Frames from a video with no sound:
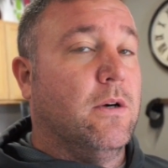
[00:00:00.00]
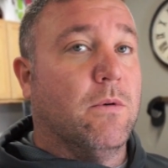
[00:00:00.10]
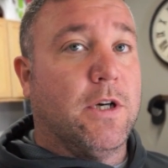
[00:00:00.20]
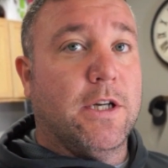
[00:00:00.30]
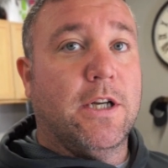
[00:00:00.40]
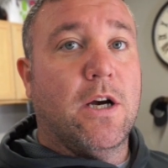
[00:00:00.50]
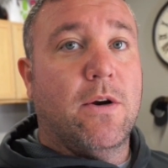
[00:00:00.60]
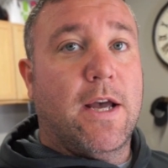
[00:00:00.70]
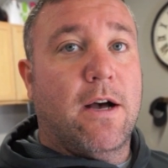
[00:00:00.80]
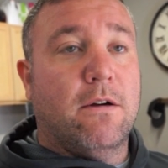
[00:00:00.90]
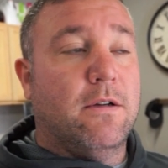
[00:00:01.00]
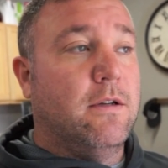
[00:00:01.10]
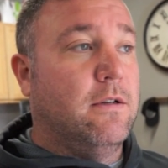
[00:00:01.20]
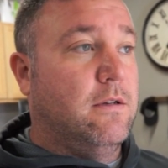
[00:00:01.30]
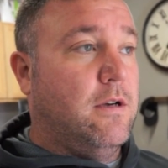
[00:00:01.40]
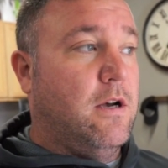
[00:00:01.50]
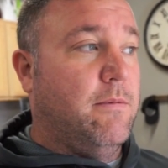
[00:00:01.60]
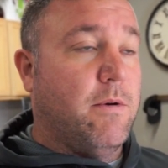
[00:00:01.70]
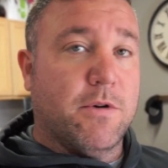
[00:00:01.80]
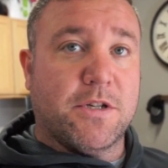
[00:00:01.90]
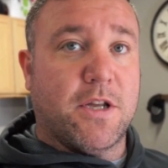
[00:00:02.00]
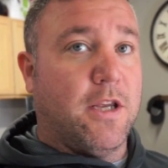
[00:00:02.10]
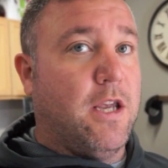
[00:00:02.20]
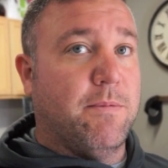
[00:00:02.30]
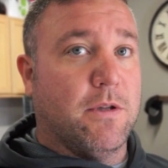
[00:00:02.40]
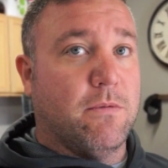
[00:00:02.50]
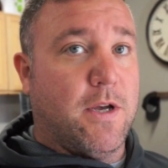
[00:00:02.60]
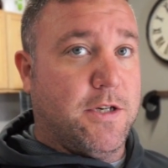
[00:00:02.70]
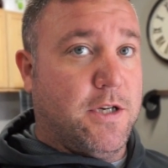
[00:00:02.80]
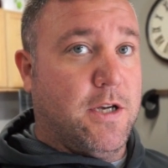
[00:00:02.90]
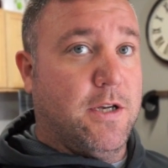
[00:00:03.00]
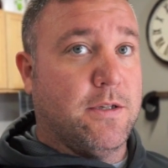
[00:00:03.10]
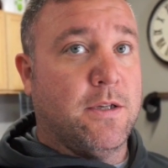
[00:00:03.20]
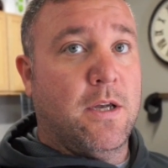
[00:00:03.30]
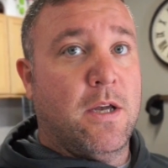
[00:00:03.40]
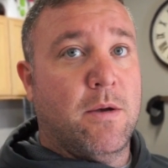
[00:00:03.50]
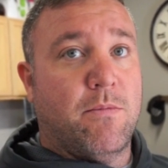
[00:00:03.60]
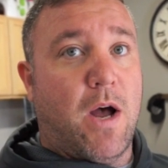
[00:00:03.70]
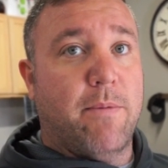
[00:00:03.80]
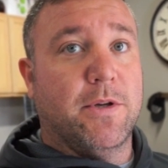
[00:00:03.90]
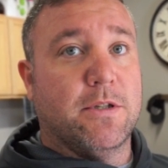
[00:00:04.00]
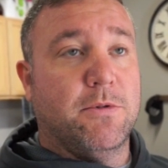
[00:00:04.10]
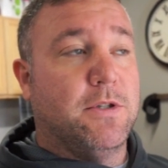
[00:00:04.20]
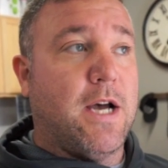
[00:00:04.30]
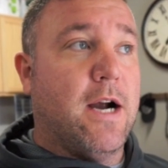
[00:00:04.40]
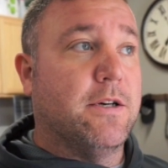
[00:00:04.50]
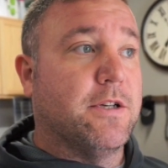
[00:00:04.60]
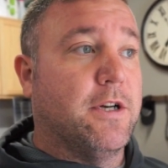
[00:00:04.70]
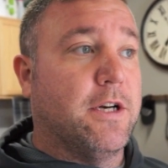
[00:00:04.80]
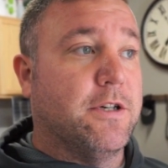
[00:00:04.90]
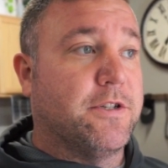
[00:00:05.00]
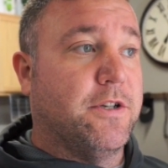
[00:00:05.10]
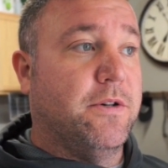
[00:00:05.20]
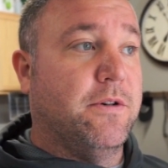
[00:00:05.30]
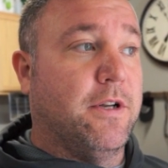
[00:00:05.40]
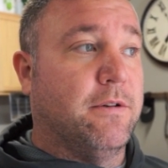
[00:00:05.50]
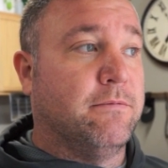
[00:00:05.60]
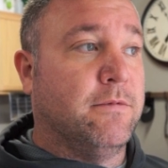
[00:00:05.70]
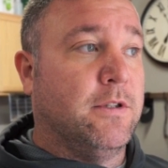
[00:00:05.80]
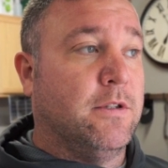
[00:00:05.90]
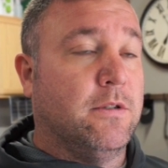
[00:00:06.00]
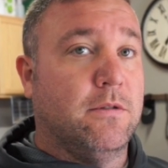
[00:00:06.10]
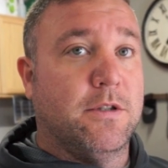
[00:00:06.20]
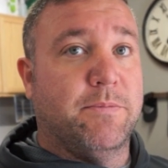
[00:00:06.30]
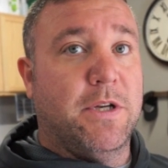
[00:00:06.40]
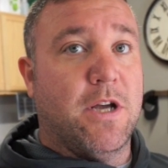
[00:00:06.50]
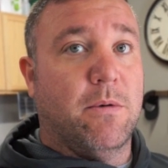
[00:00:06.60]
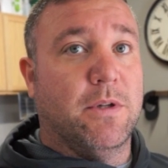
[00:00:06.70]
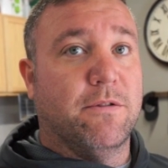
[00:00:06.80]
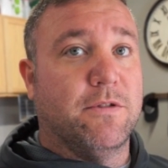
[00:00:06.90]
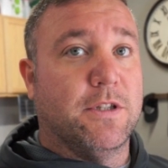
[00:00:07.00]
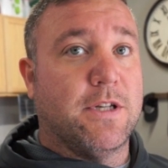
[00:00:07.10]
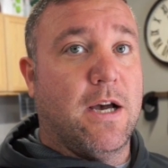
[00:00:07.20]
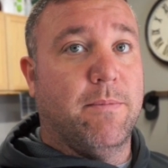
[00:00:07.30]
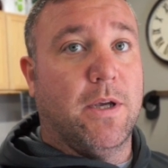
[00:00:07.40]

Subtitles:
we're good to go now, and we're just going to keep it the way she is. Probably put some new tires on it here soon and just be done with it for the time